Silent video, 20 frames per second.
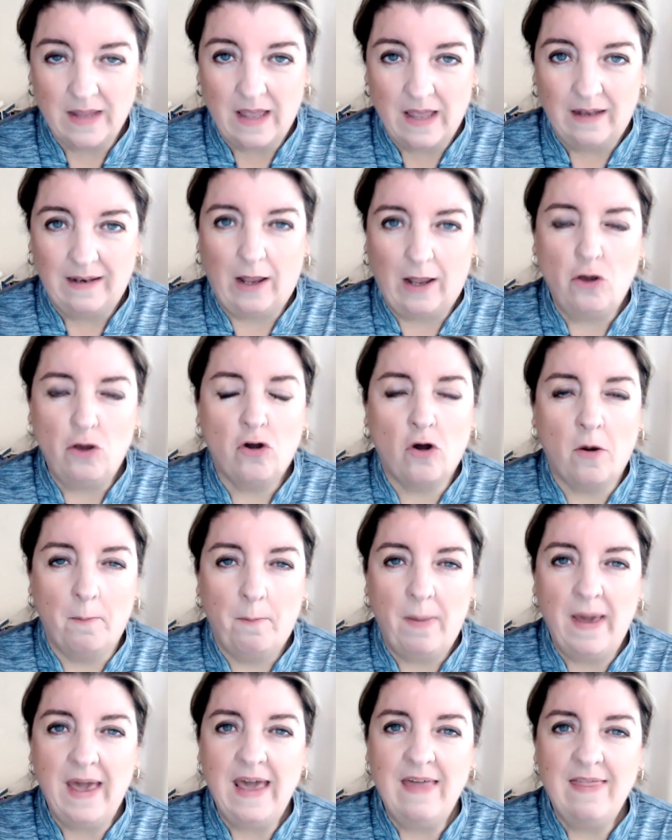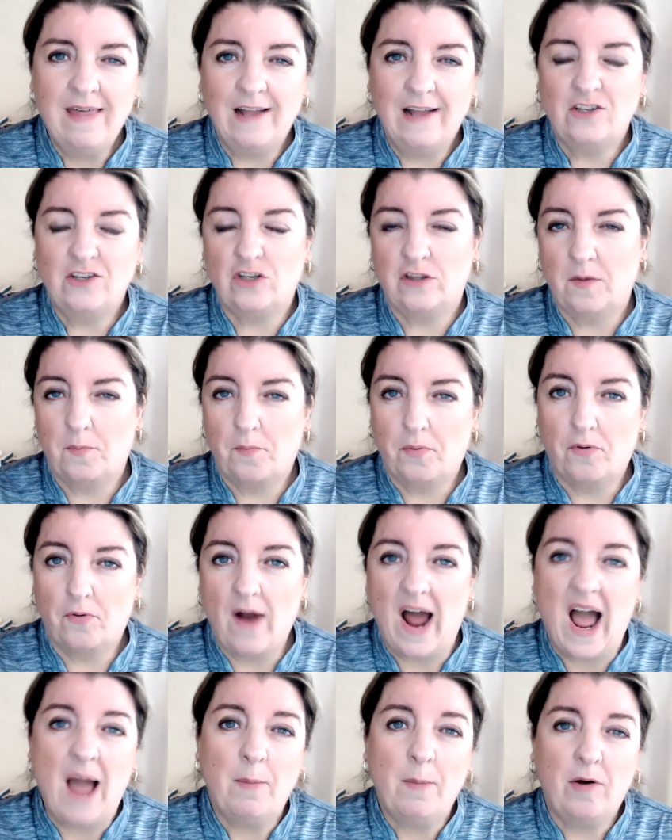Now you compare that to the
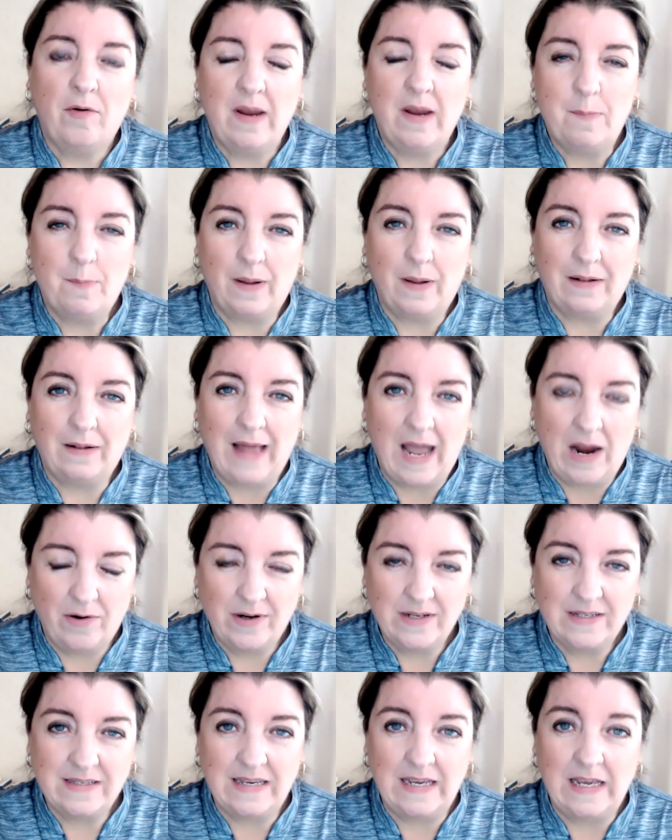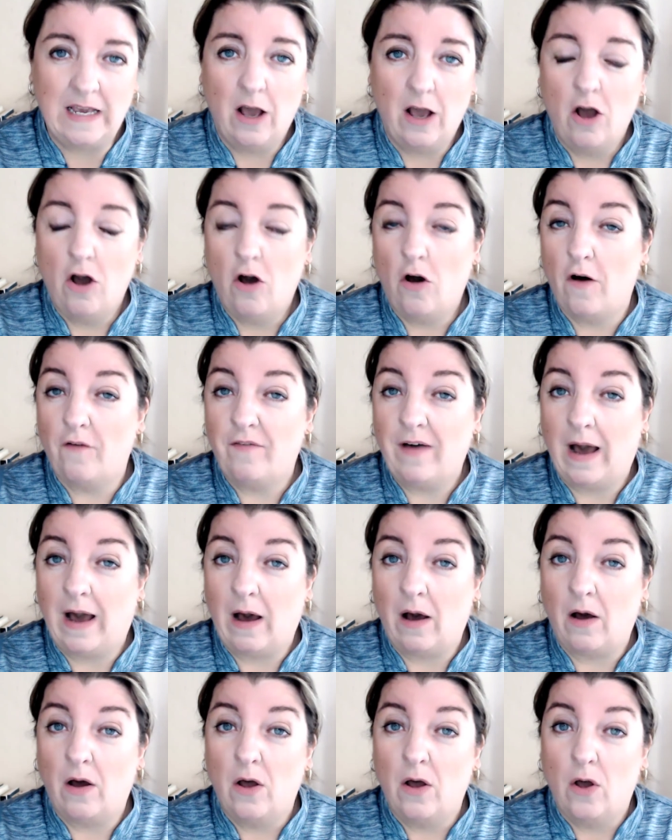primary polarity of
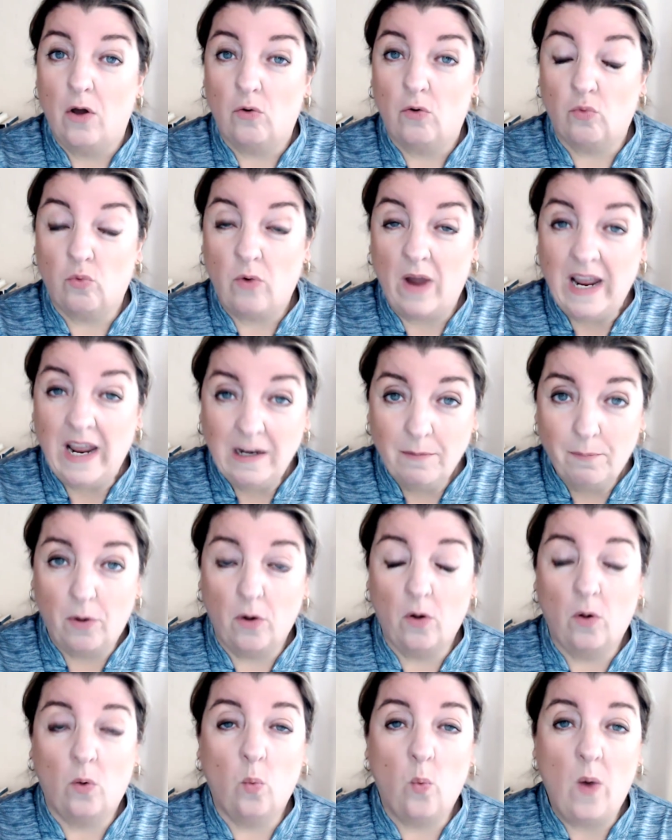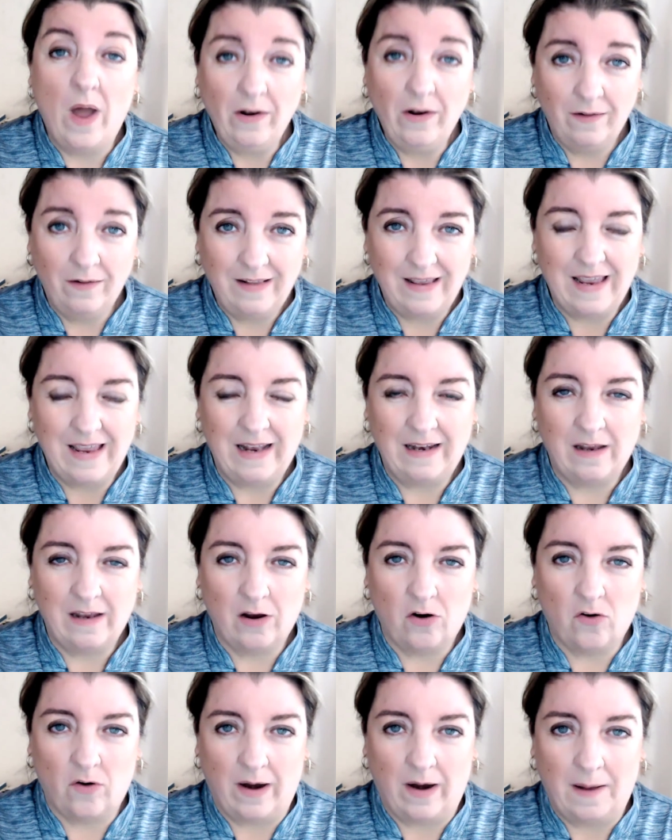our red pearl 1 on the
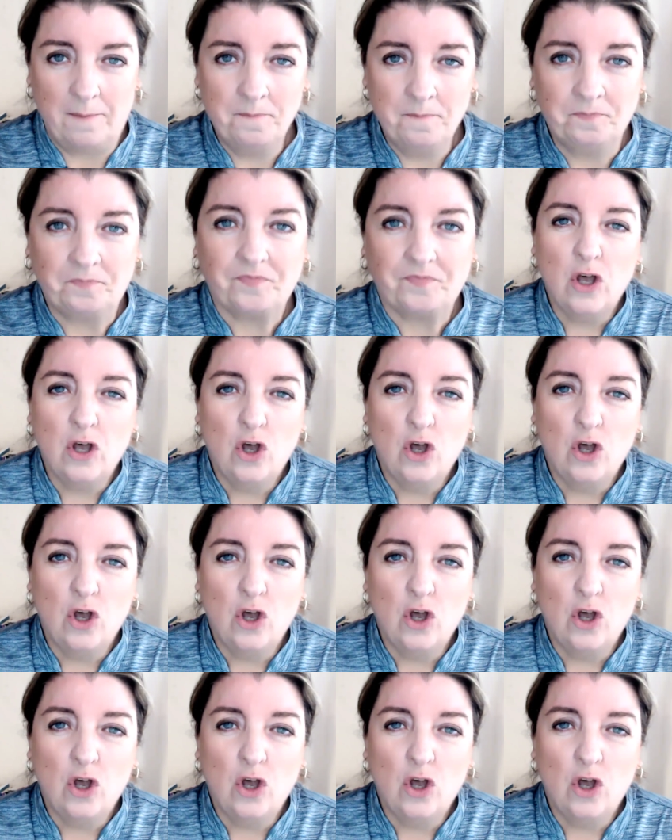Enneagram,